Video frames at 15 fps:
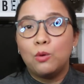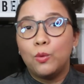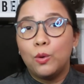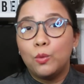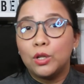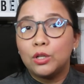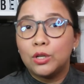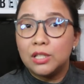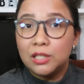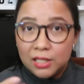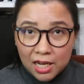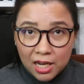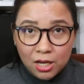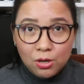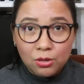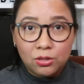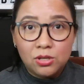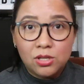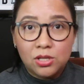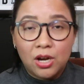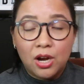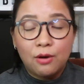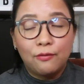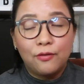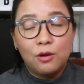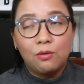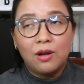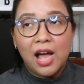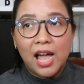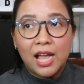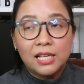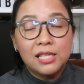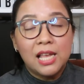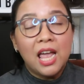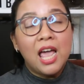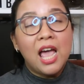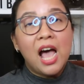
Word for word: and we will continue to serve you guys.